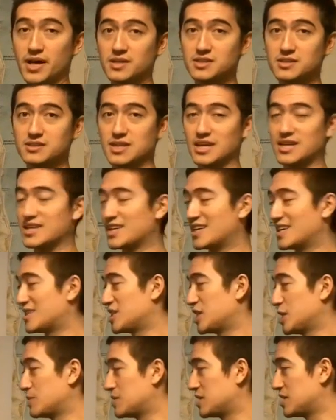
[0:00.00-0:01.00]
bucks, and you
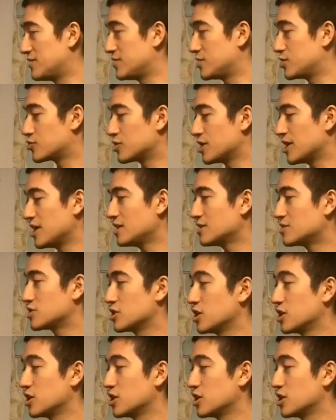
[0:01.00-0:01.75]
get a cheap TV tray